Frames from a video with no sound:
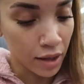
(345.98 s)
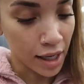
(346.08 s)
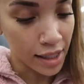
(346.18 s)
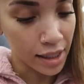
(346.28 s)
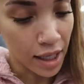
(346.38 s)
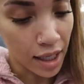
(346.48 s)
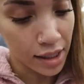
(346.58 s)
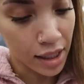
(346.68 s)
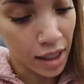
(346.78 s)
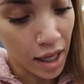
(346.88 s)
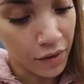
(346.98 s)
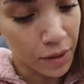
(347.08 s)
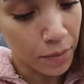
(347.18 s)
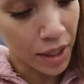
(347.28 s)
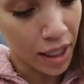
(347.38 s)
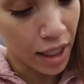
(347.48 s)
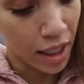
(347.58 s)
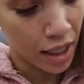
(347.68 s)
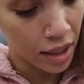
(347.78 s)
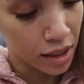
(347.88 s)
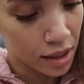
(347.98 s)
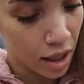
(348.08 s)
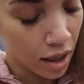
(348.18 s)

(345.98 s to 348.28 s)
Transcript: Got socks, gloves, beanies.